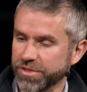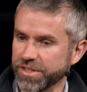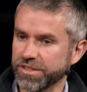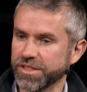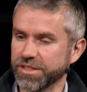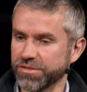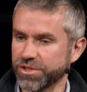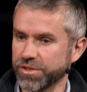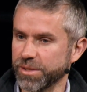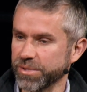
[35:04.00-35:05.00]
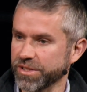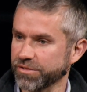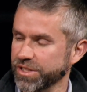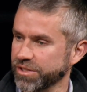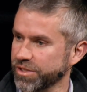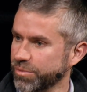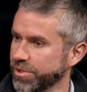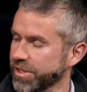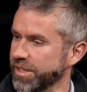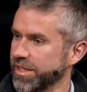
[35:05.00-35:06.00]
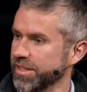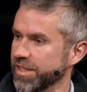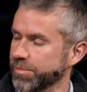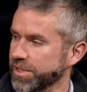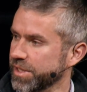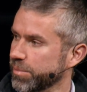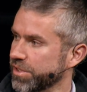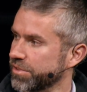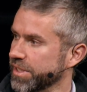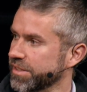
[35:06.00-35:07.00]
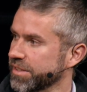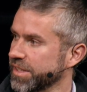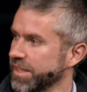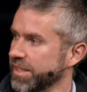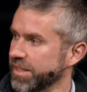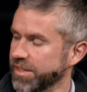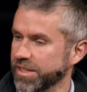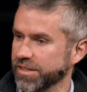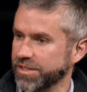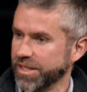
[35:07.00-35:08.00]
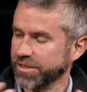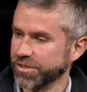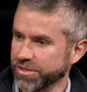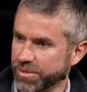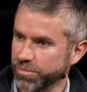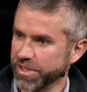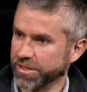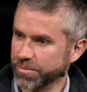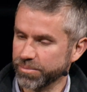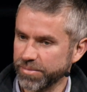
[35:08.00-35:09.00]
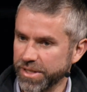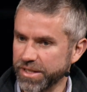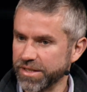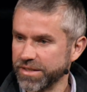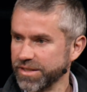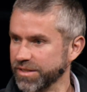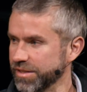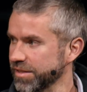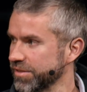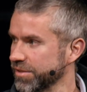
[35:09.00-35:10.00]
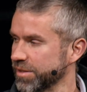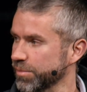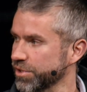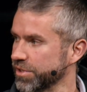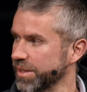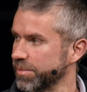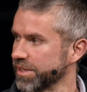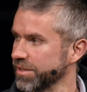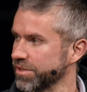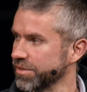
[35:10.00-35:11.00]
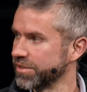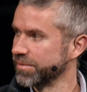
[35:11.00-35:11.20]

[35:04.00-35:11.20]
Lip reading: of these things have shown up in the research work. They've been demonstrated, and now the challenge is to bring them into sort of commercial applications.